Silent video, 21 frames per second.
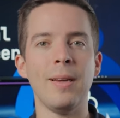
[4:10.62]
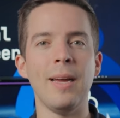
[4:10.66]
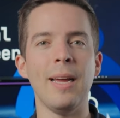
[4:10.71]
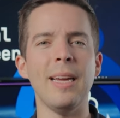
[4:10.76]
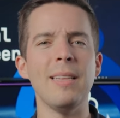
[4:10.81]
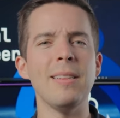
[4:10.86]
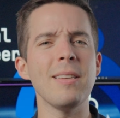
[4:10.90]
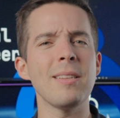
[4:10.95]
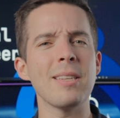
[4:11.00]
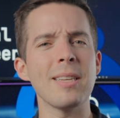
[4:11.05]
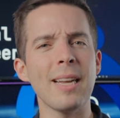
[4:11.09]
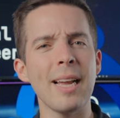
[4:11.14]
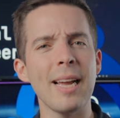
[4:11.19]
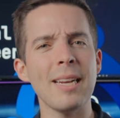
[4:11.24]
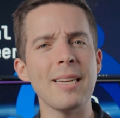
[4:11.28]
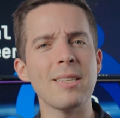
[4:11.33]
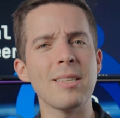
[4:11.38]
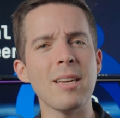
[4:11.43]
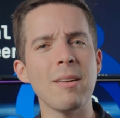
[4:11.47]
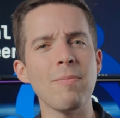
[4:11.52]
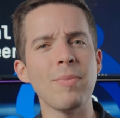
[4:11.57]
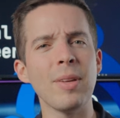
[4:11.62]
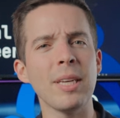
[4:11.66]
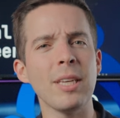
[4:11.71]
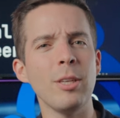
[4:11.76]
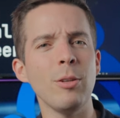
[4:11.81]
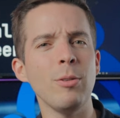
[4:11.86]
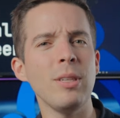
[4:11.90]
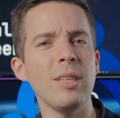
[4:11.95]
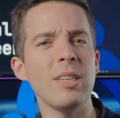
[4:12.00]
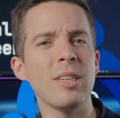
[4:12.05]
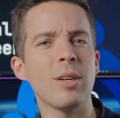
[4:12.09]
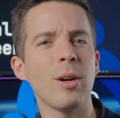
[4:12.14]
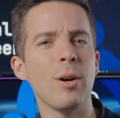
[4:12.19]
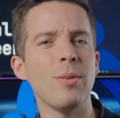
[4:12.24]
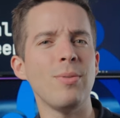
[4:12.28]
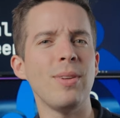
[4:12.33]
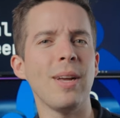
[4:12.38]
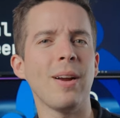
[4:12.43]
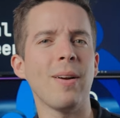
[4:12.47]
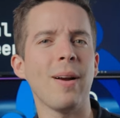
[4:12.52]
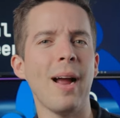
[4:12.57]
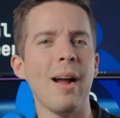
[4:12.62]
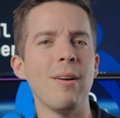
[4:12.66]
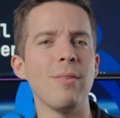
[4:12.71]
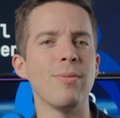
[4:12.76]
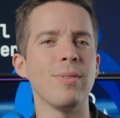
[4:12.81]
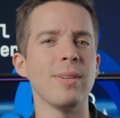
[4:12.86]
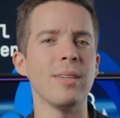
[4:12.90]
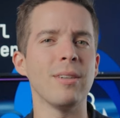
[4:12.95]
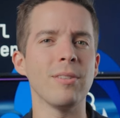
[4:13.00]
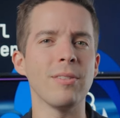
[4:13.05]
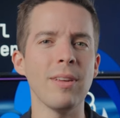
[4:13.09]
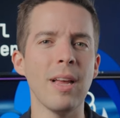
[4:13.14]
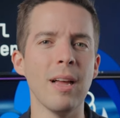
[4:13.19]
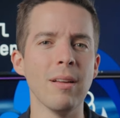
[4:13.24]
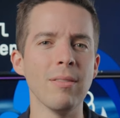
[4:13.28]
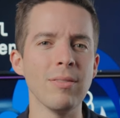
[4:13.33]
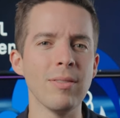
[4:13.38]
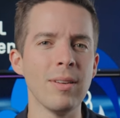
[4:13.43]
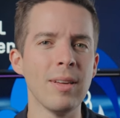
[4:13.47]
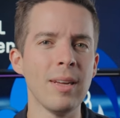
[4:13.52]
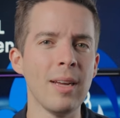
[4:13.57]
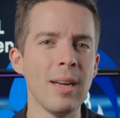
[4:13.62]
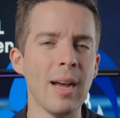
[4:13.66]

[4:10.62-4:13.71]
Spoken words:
And this, again, is something you need to go figure out for yourself.